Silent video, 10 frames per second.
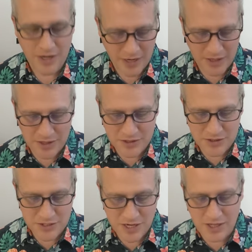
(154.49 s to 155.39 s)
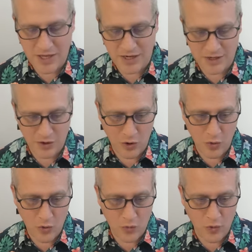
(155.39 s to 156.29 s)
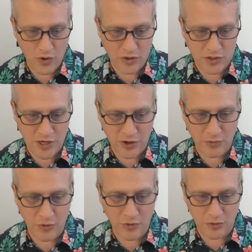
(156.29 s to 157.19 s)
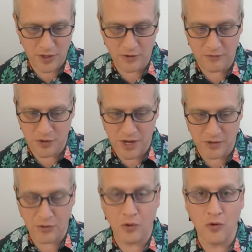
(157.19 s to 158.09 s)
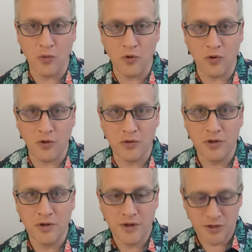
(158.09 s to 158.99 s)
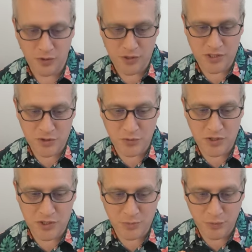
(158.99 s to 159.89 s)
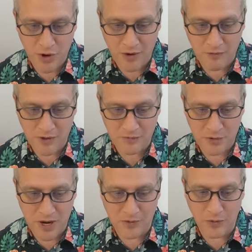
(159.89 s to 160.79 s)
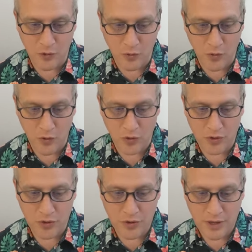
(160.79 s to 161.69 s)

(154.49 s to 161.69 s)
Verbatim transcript: And he doesn't say that, oh, well, it's terrible that if you gain the whole world. No, he says, What does it profit if you gain the whole world